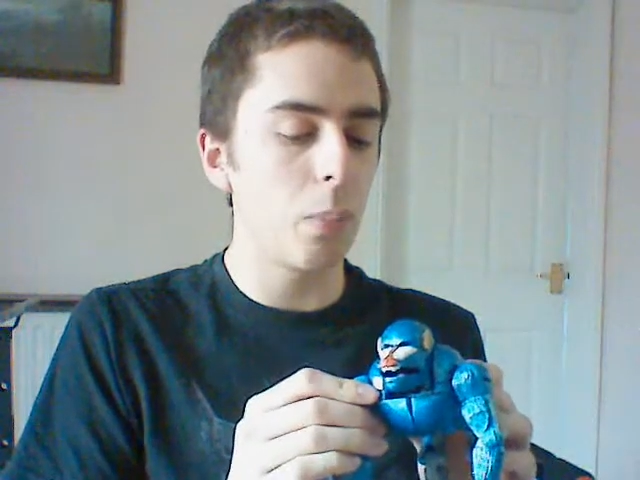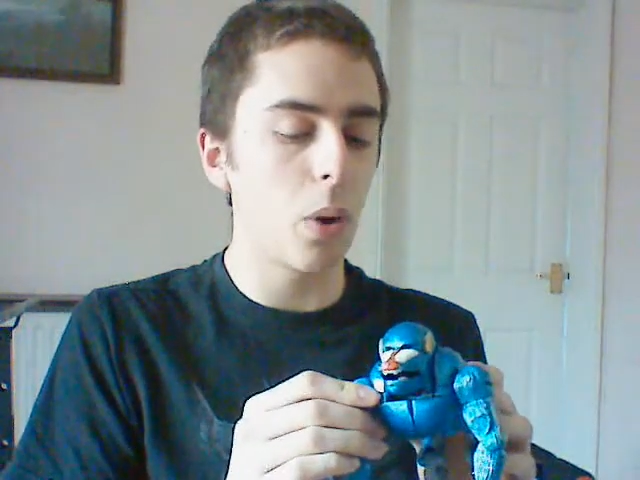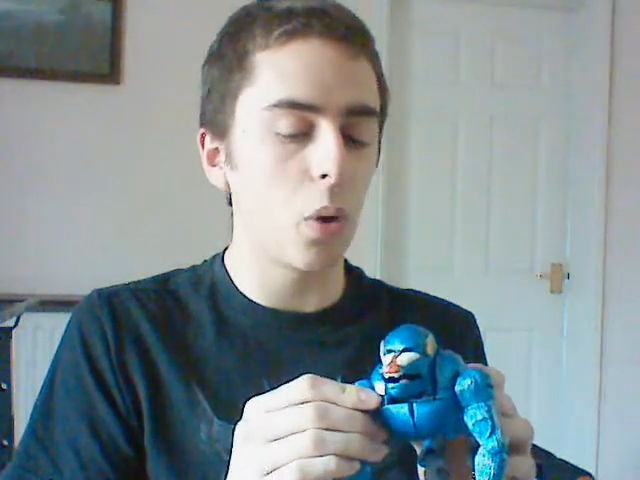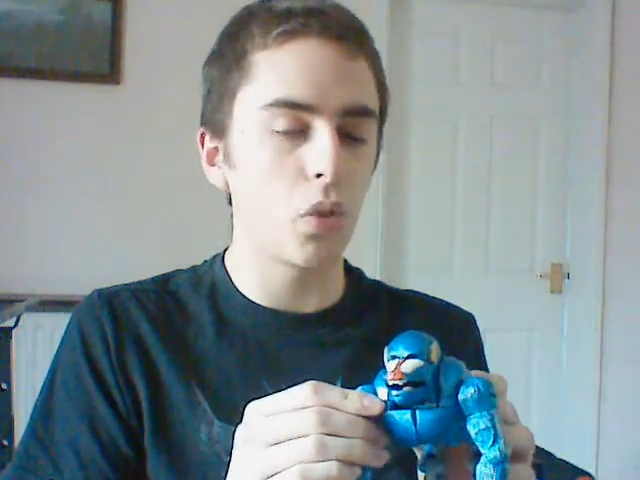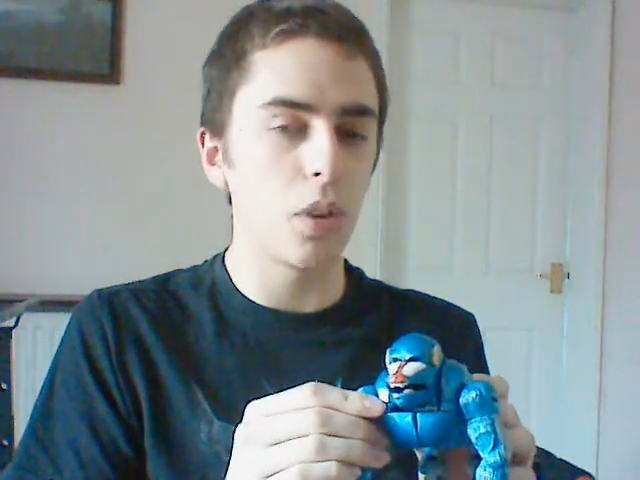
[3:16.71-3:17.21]

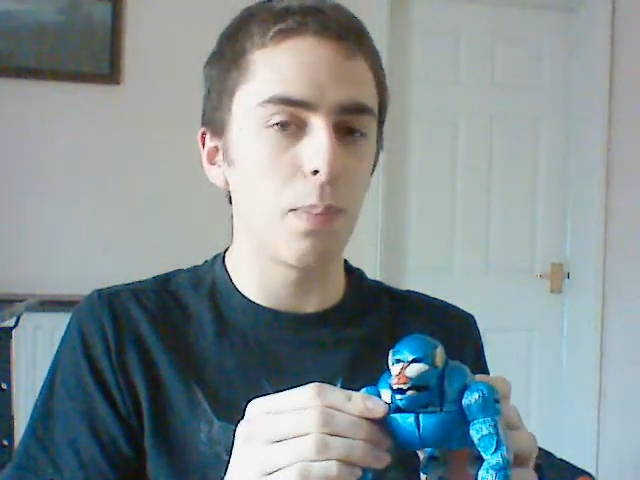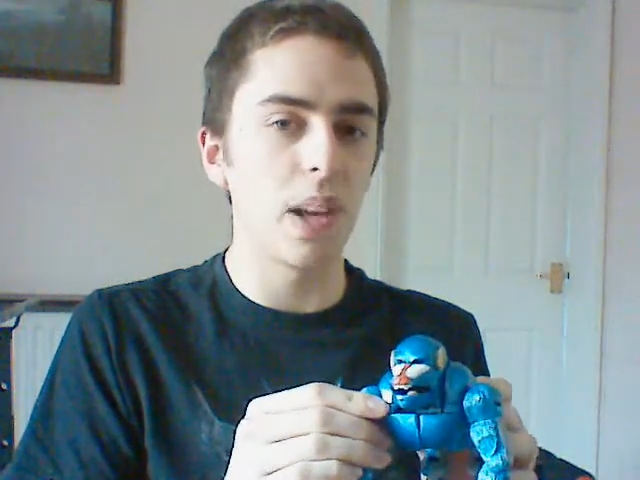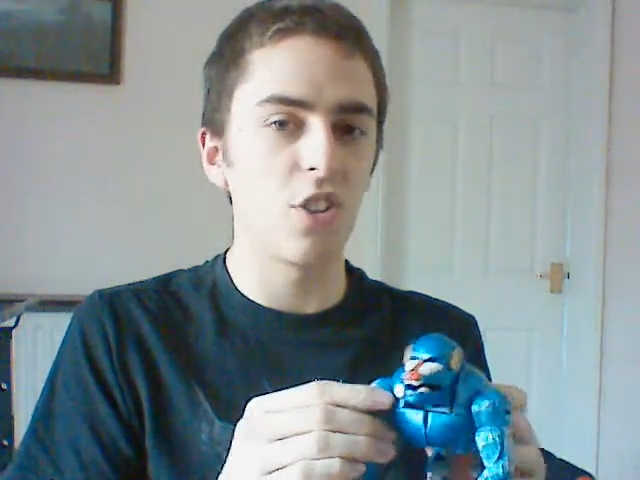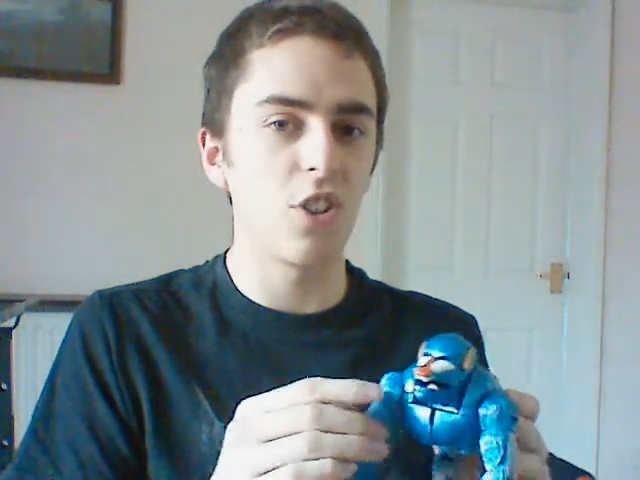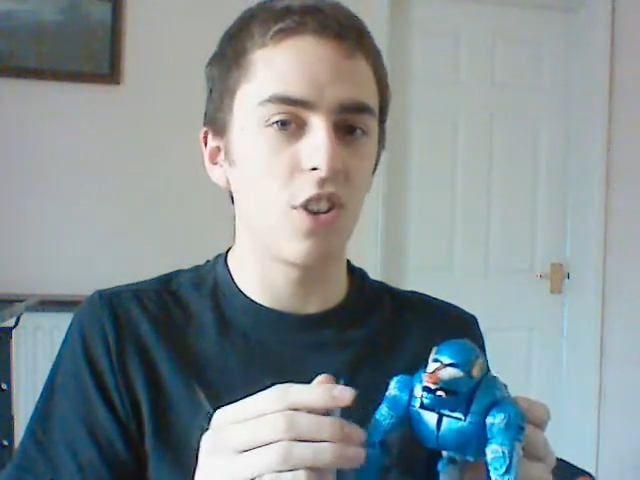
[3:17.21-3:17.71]
post a
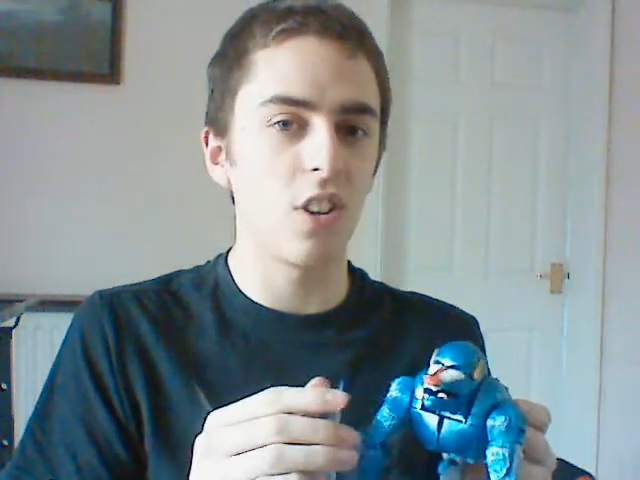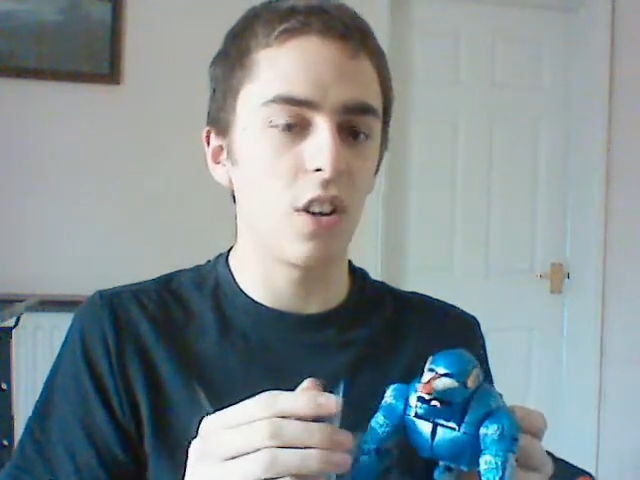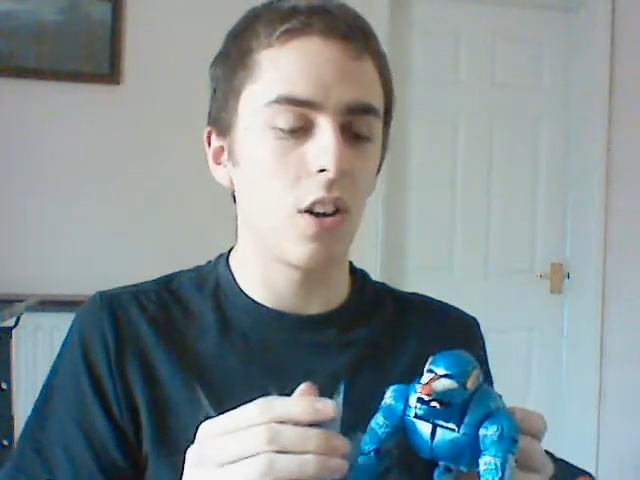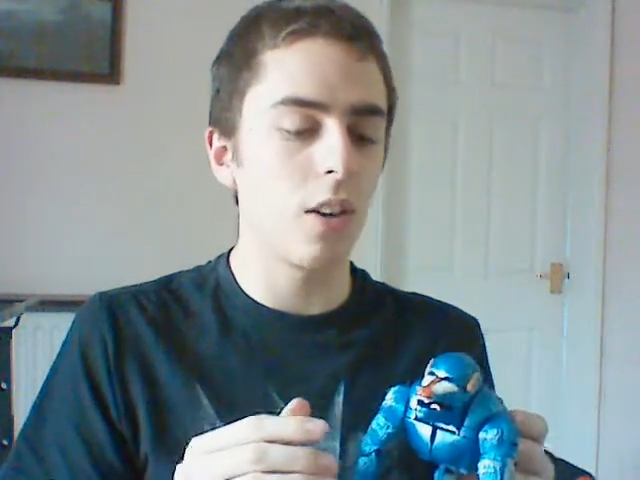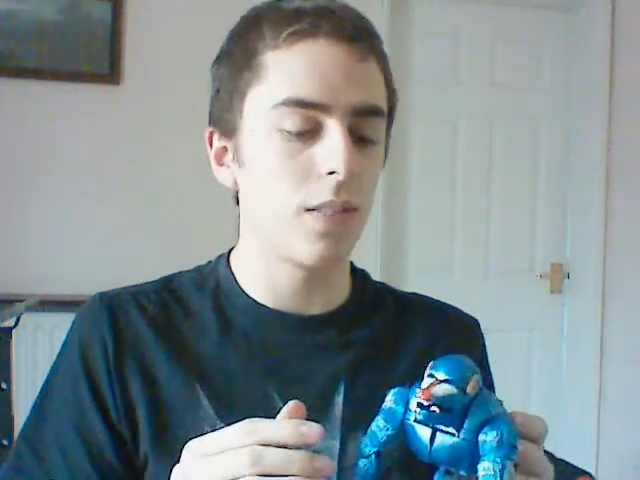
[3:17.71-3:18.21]
picture
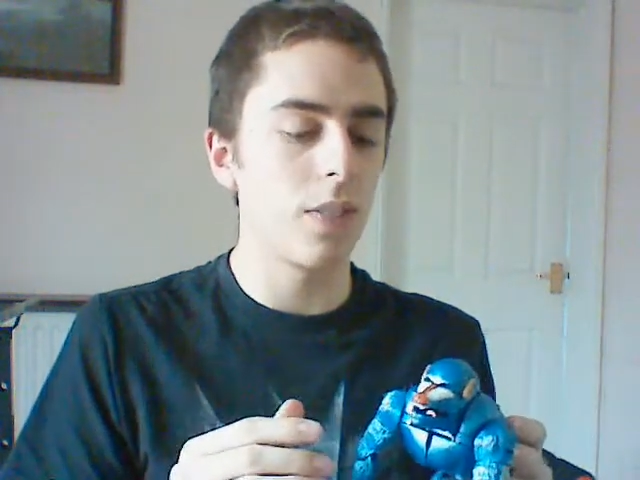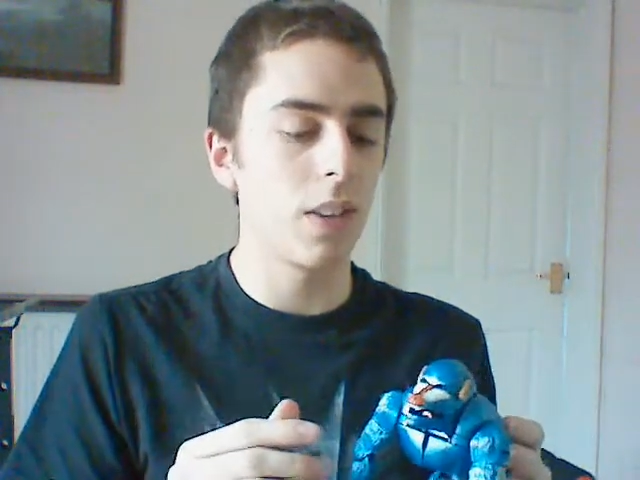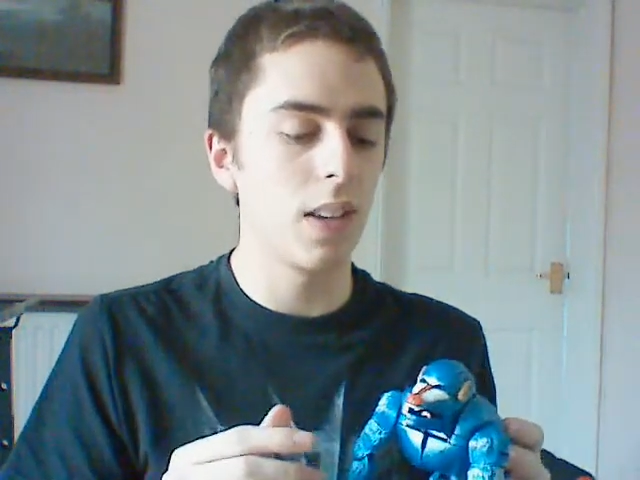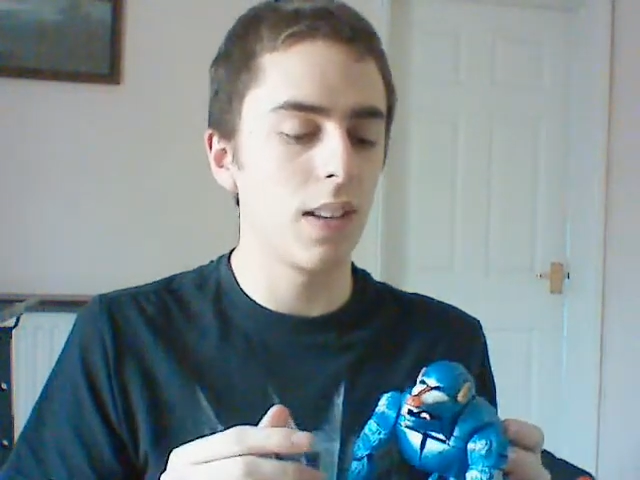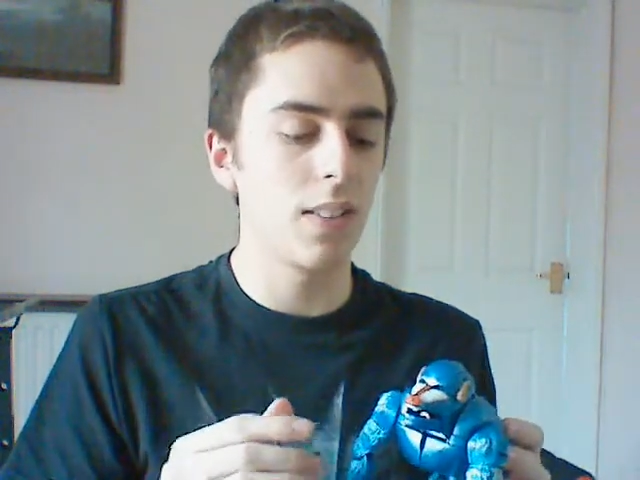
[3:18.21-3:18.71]
of
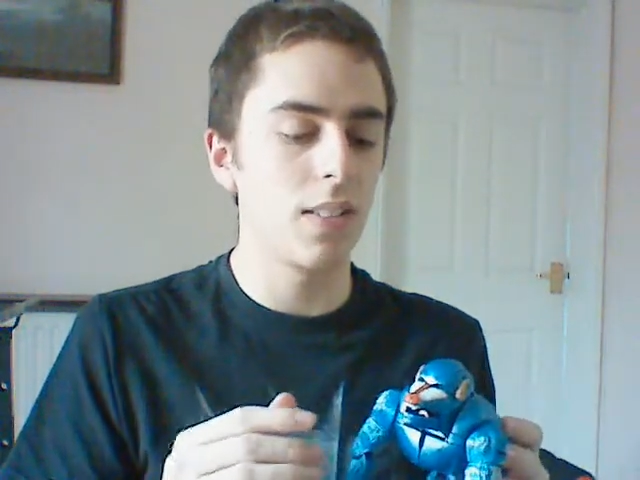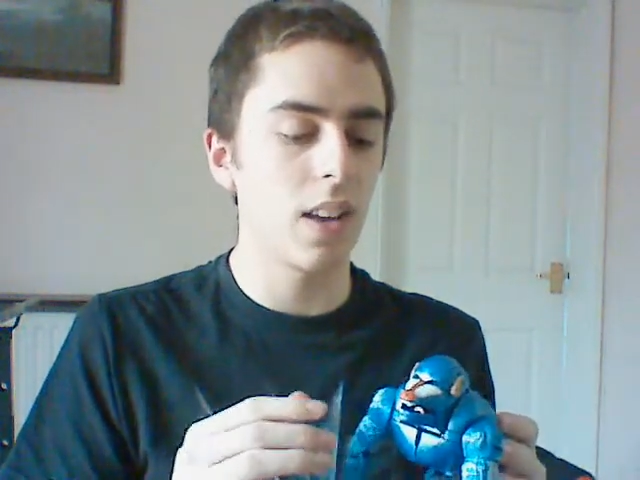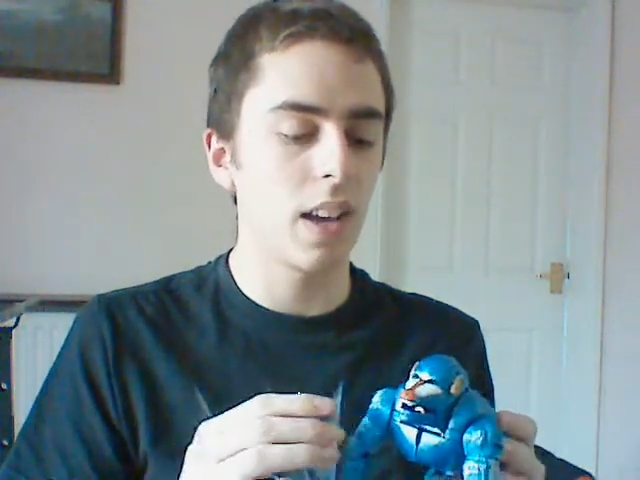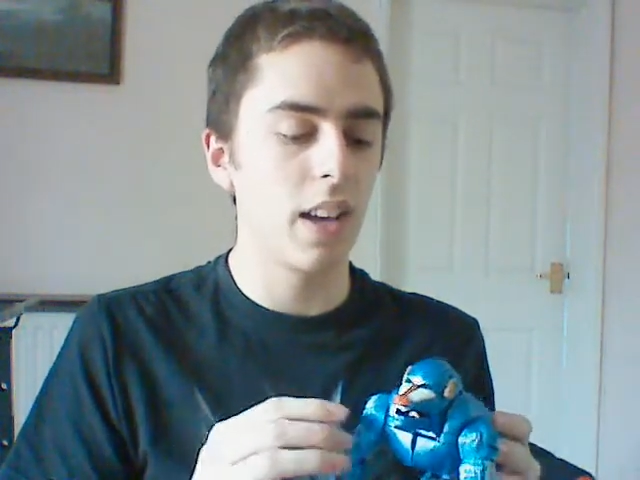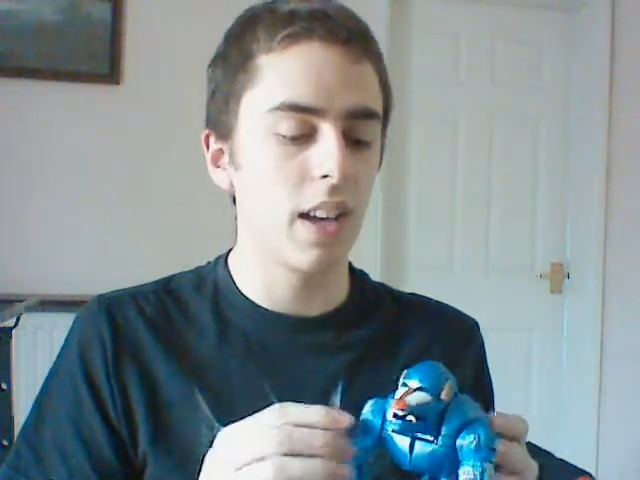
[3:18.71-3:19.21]
his